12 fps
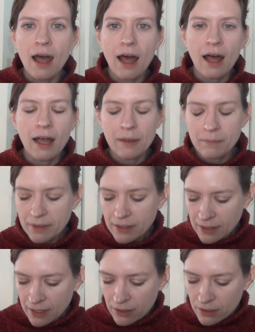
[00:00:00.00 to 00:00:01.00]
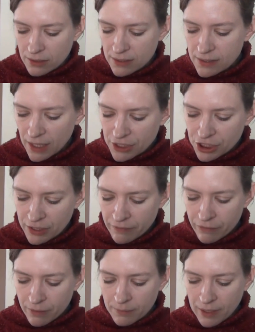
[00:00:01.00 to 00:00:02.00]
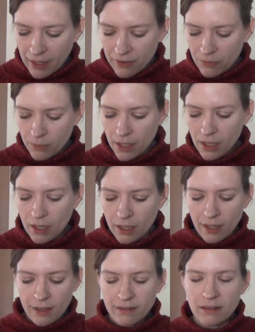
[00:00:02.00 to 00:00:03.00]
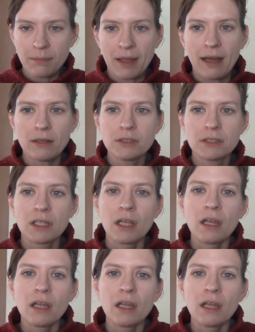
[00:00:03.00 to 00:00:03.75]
The needle discussion from last week, I'd asked about